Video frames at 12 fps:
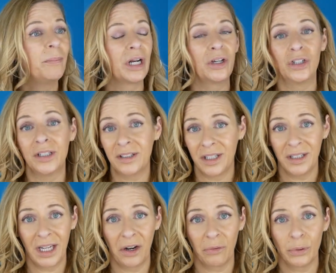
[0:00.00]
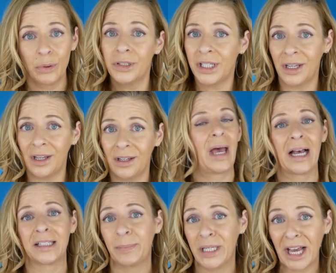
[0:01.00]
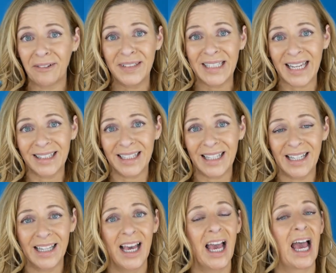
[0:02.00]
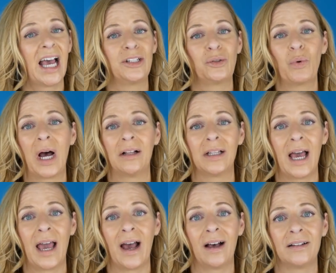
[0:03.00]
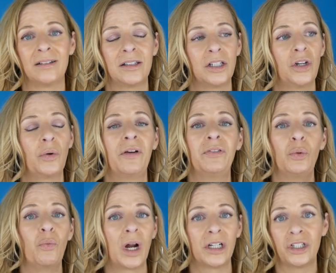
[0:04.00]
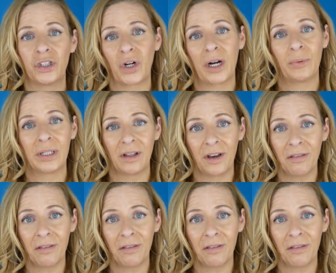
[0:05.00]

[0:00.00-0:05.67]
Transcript: But a good skincare routine, SPF daily, as well as, you know, if you wanted to try red light